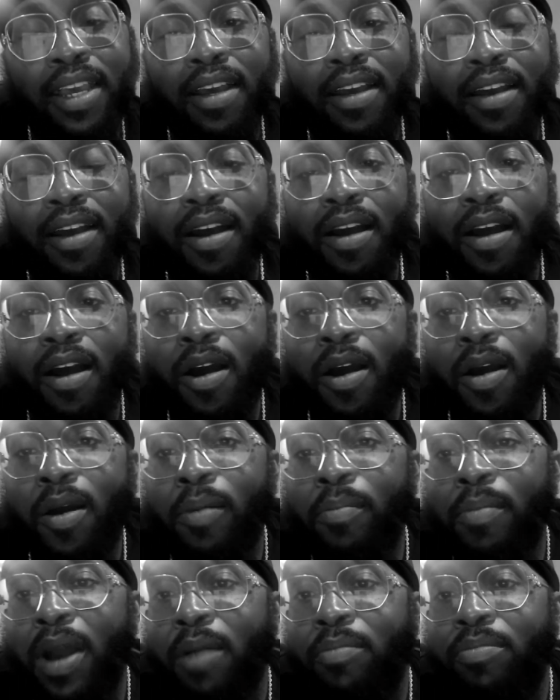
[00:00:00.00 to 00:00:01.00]

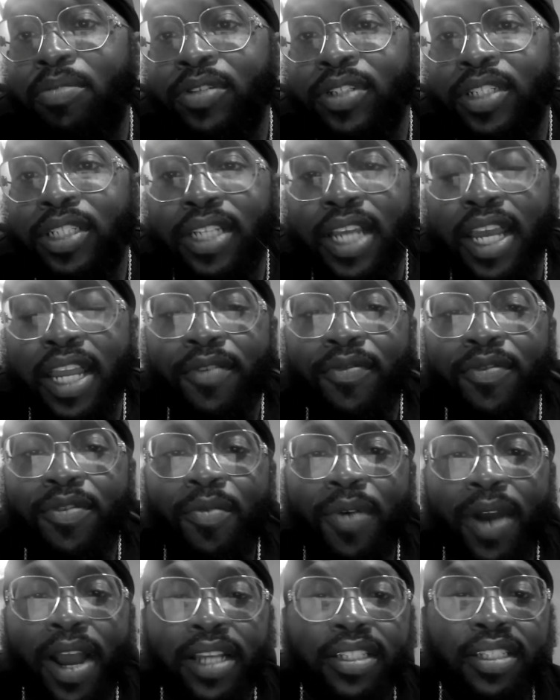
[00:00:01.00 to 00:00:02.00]
I appreciate if you
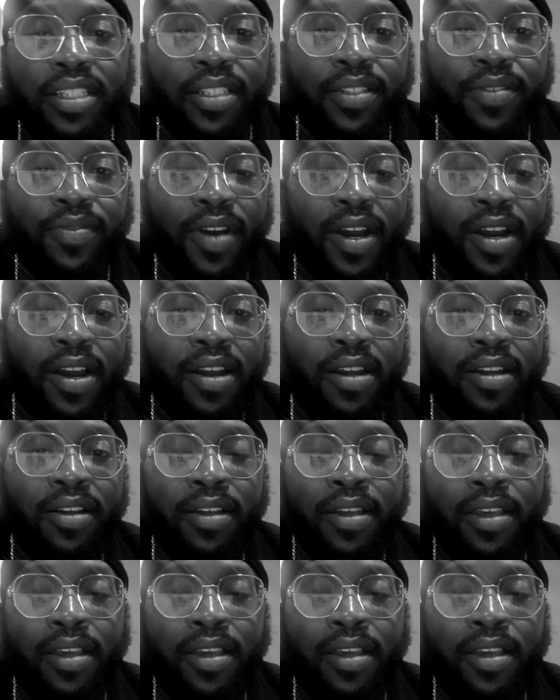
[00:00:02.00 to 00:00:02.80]
watch this far.